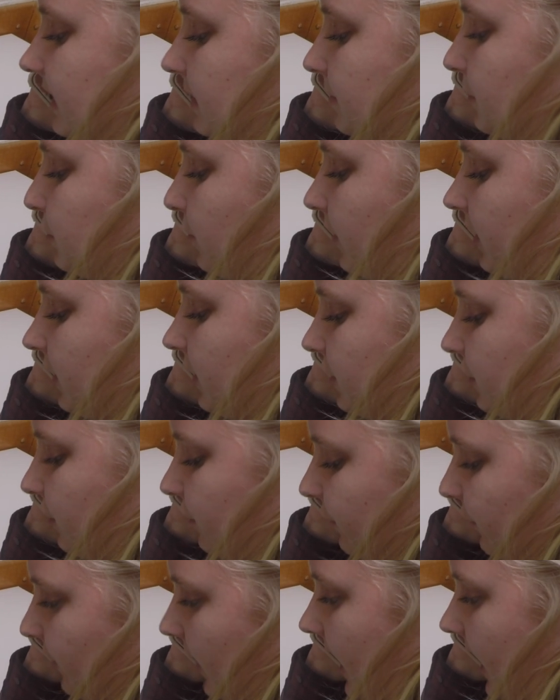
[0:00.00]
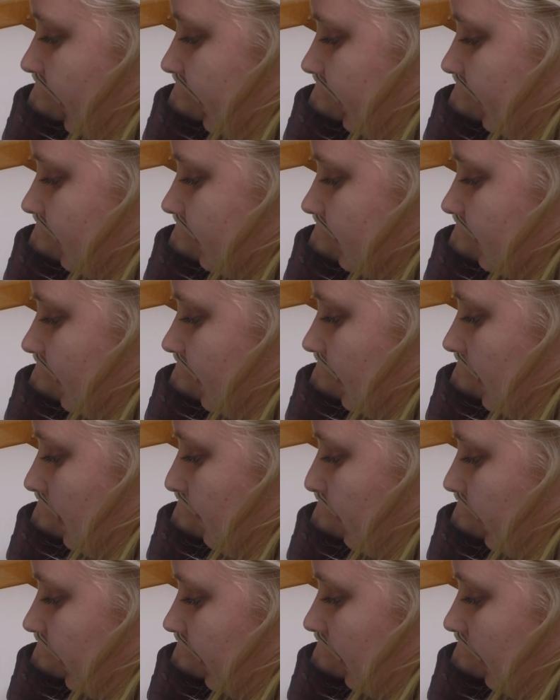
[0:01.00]
between the 2 varieties and that
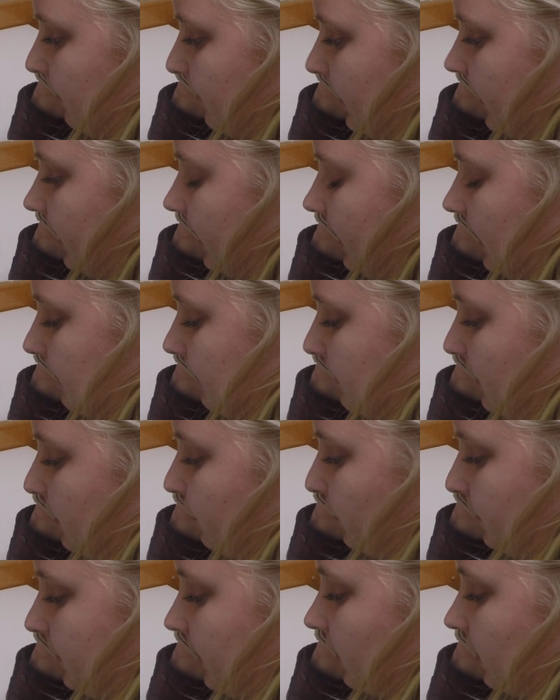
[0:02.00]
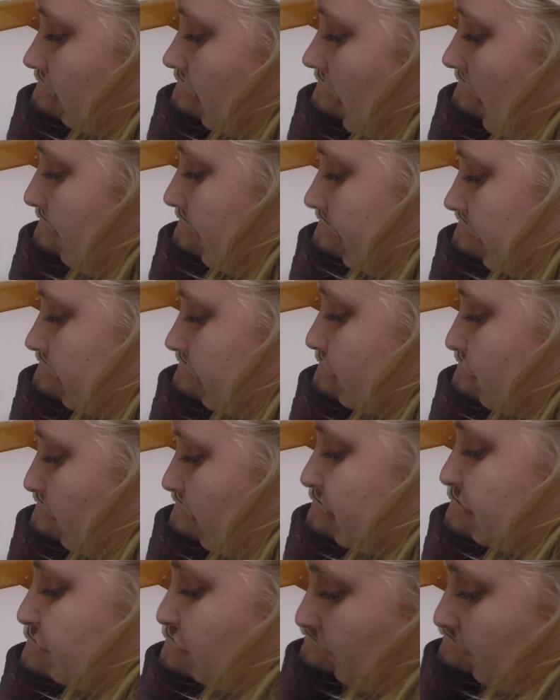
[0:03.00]
planting Bennett Hickman would be a lot better
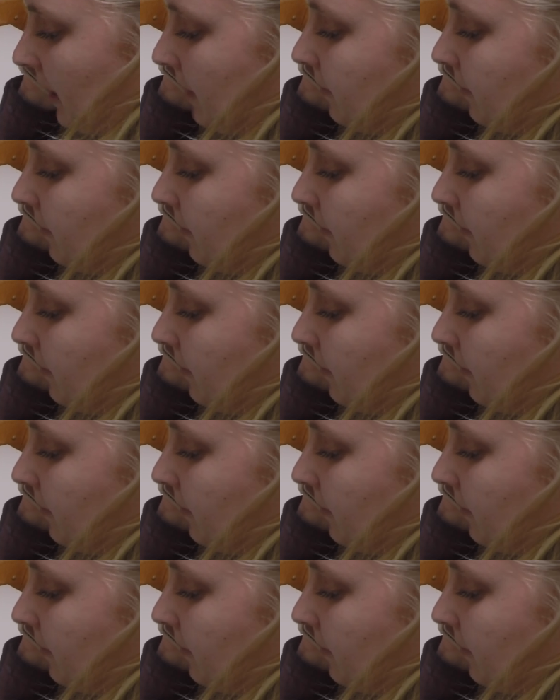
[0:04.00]
choice for my